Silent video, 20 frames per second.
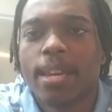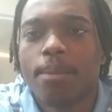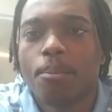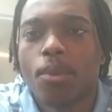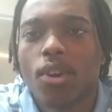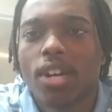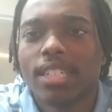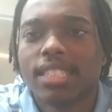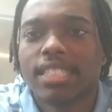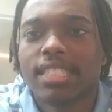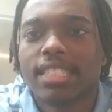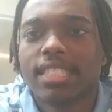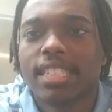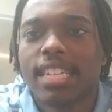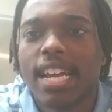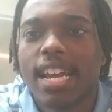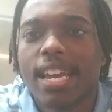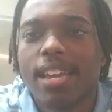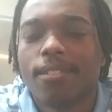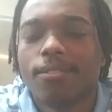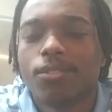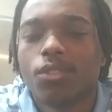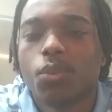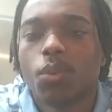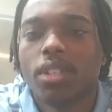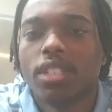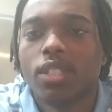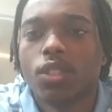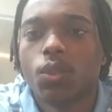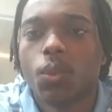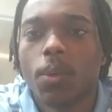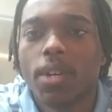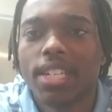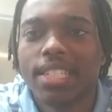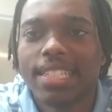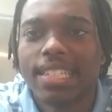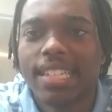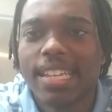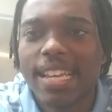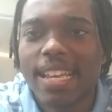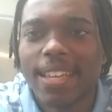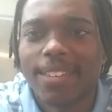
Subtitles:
March 9th, 2020.